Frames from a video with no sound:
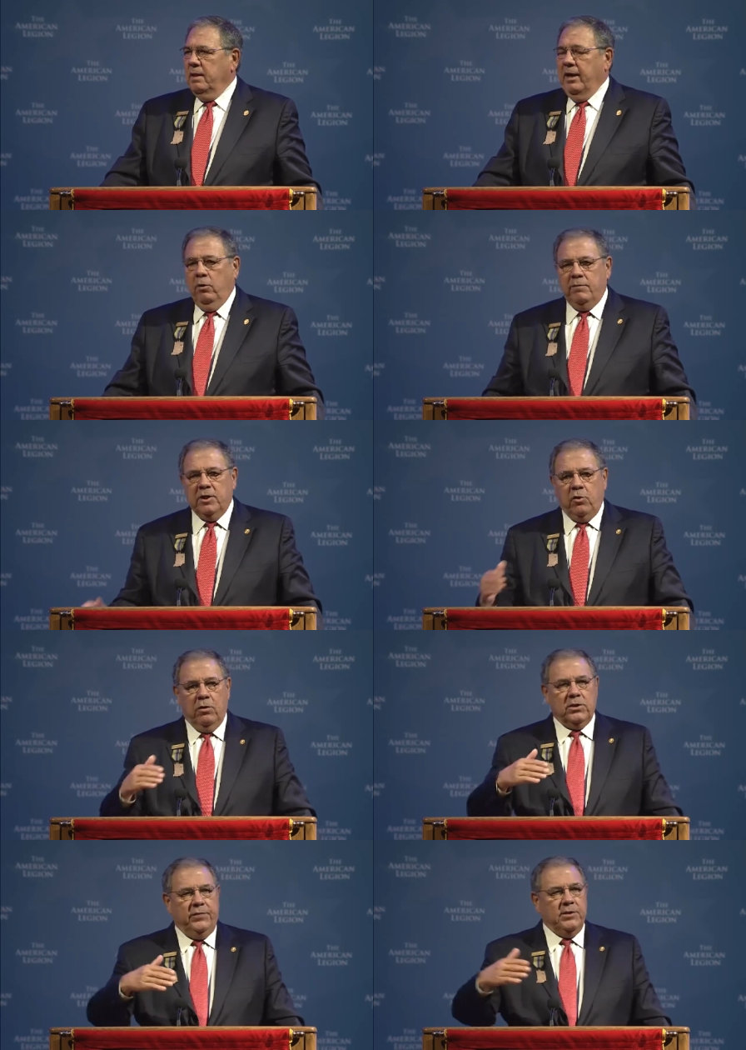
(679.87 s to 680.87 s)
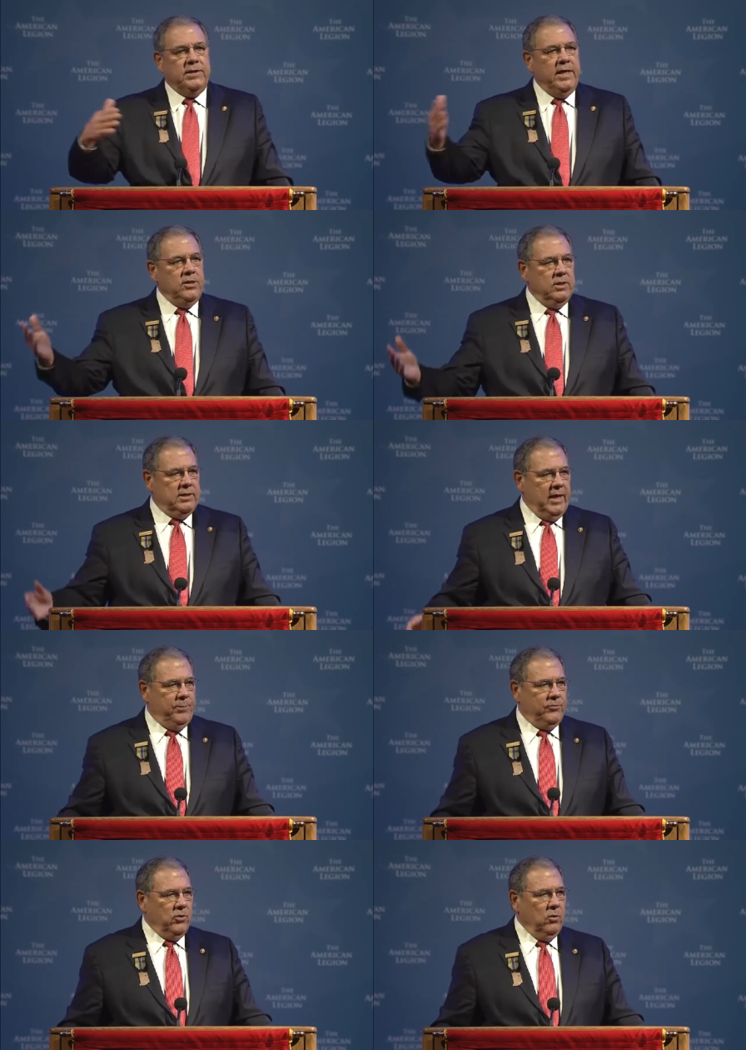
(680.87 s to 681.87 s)
And over the course of his tenure as that
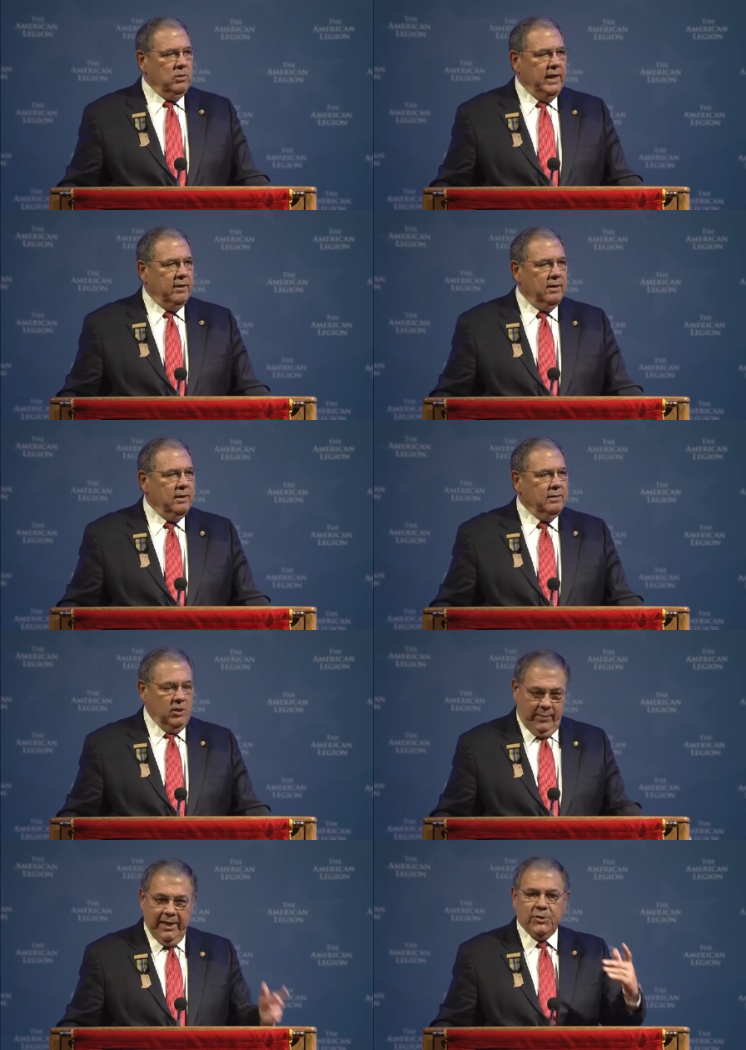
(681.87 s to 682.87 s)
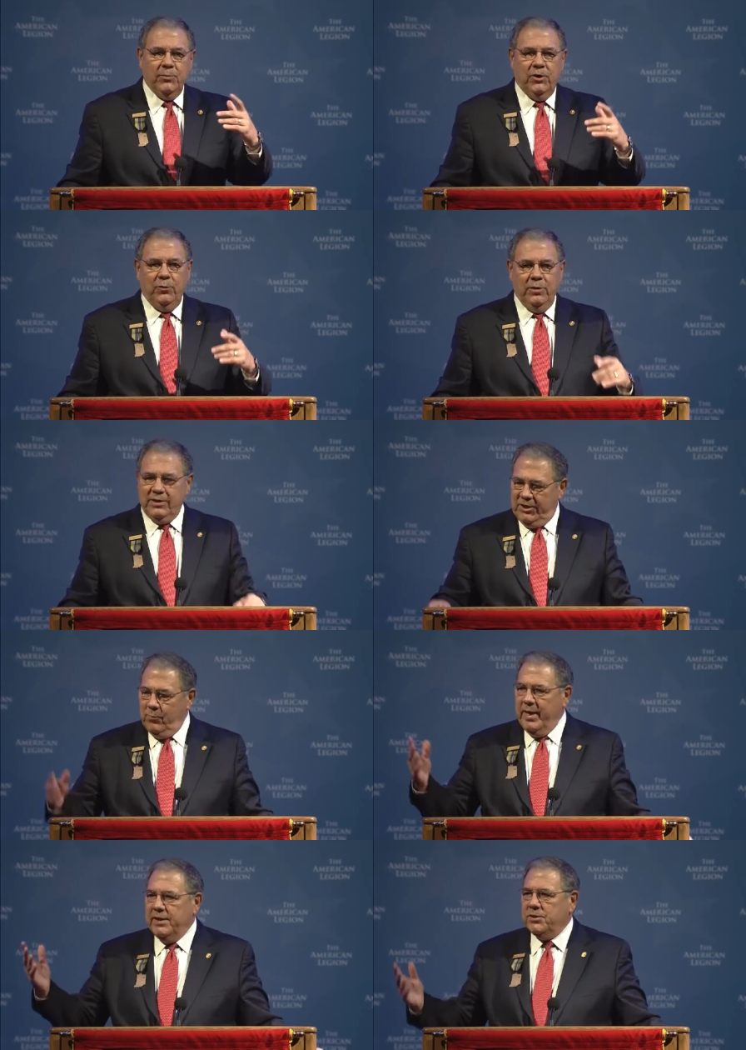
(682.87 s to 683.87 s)
patrol leader, he'll make some good ones and he'll
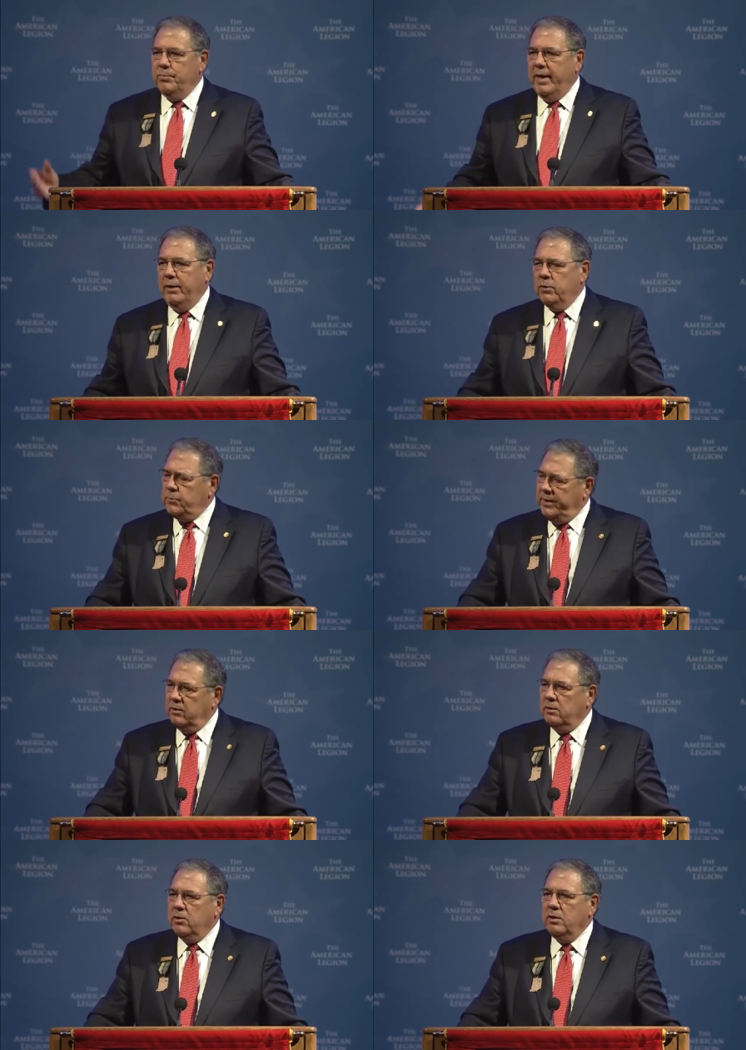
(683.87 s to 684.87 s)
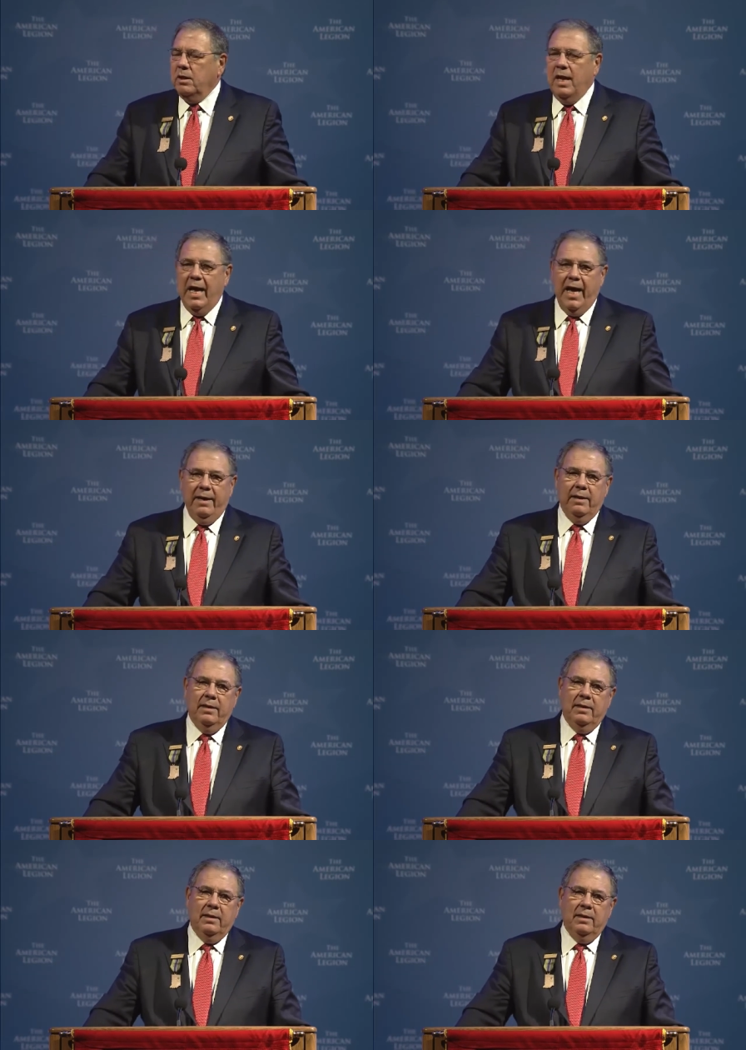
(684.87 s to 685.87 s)
make some bad ones, but he'll learn a lot
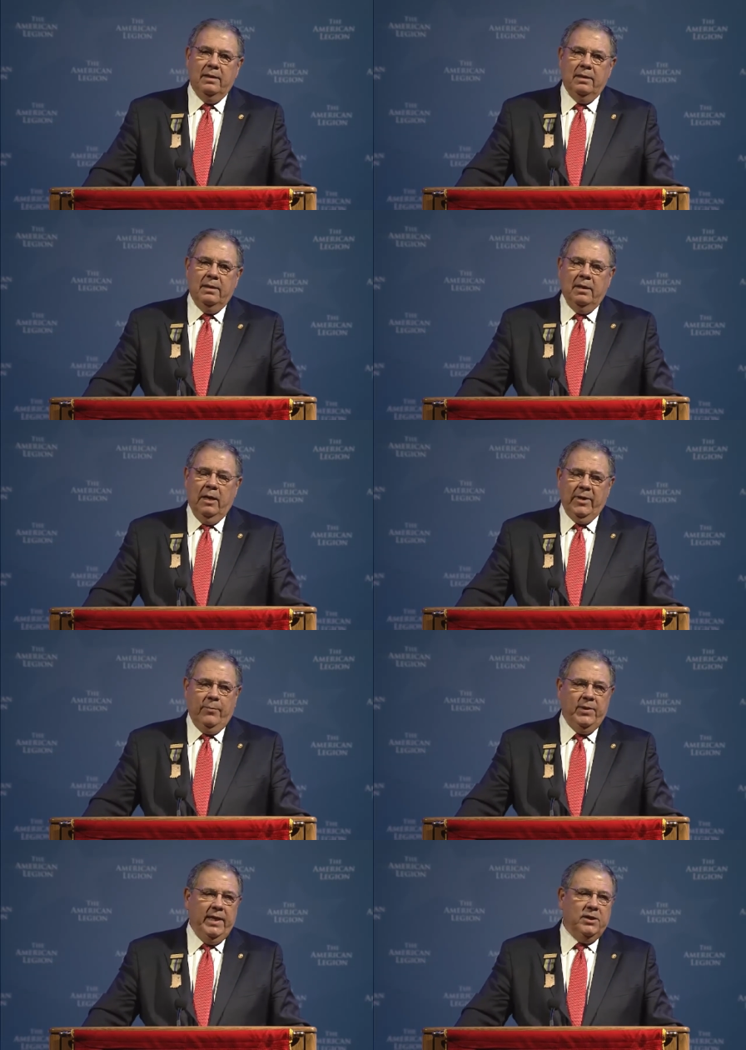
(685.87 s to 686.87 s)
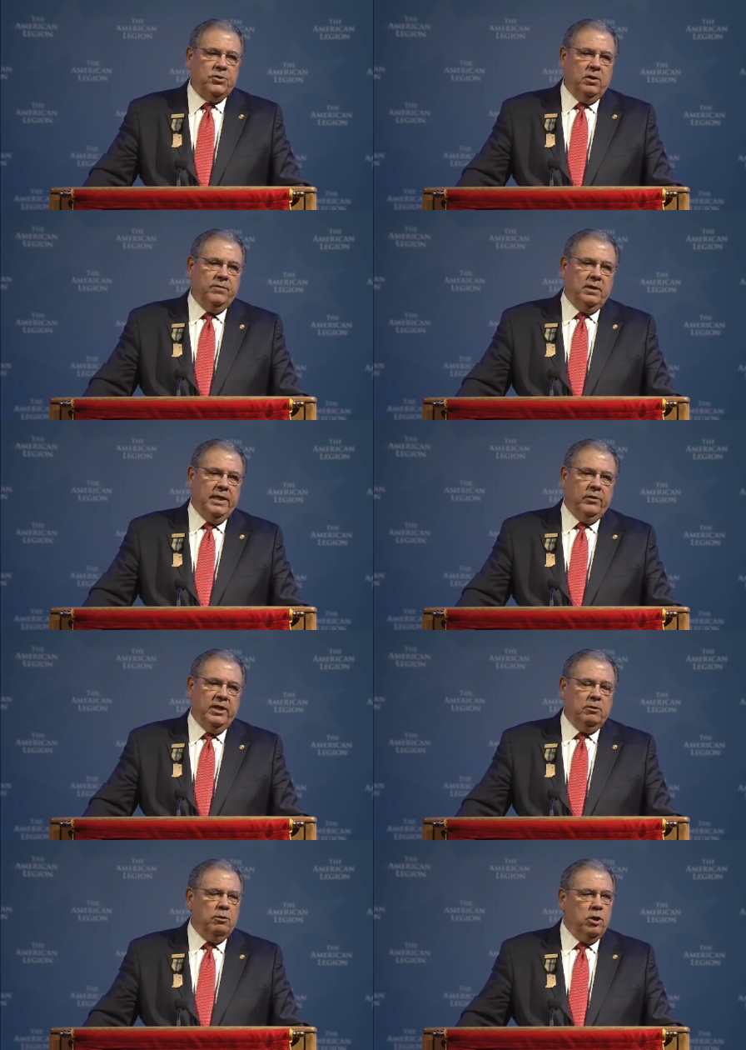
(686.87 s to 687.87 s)
about being a servant leader.
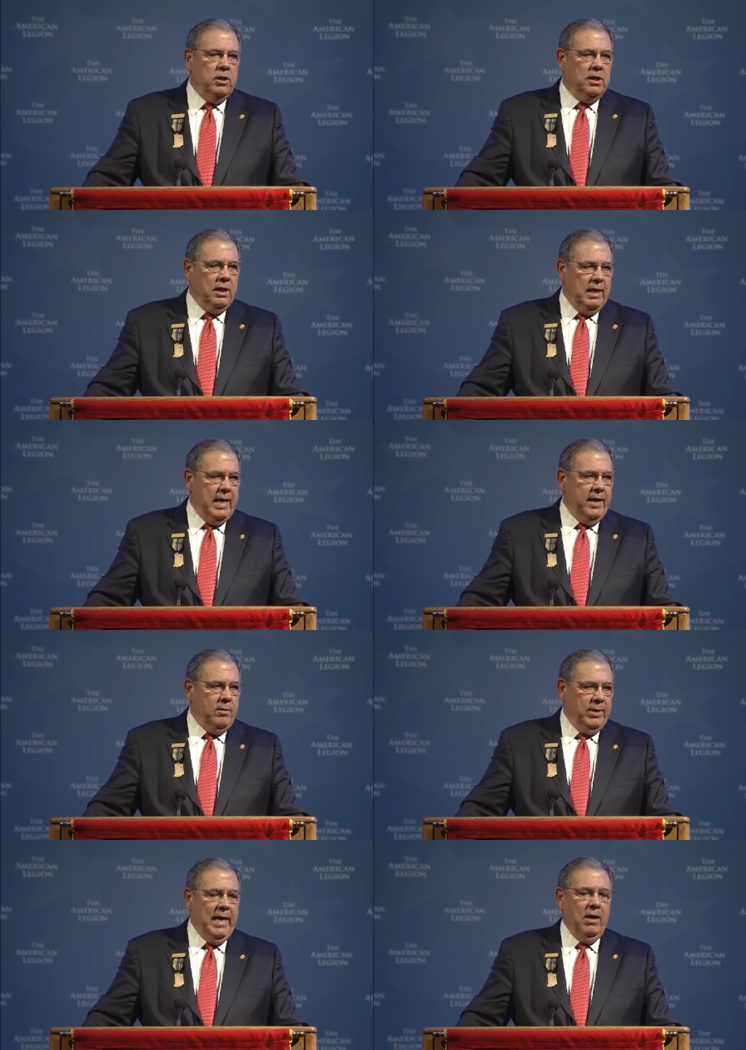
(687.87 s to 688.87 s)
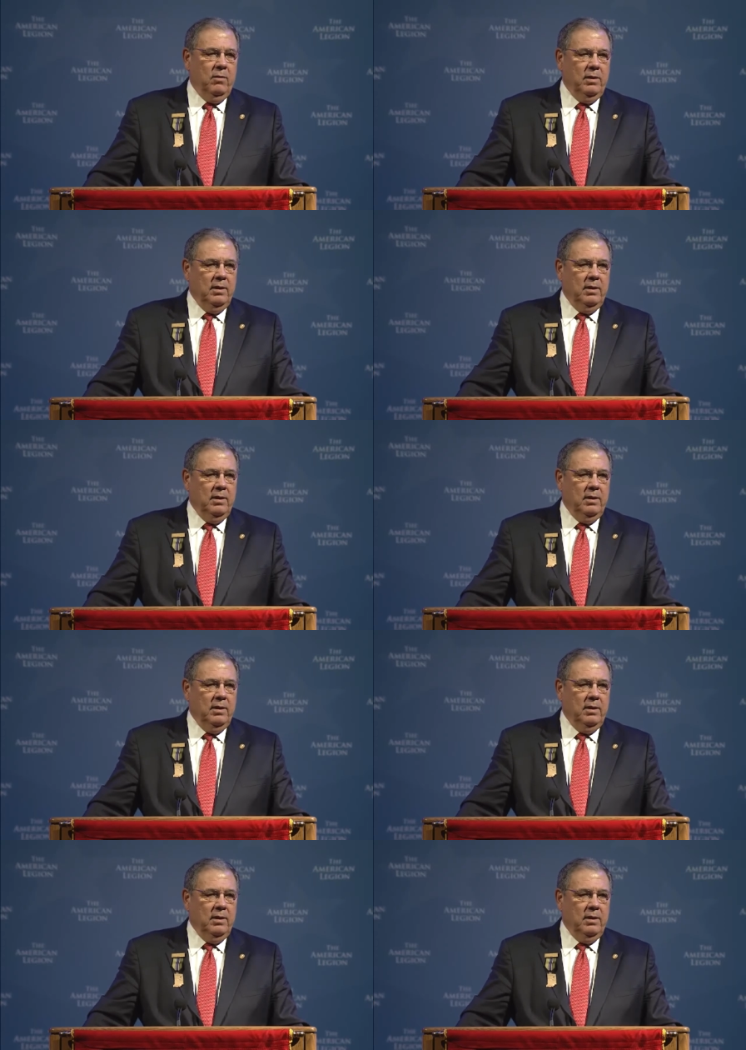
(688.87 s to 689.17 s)
He'll learn a lot about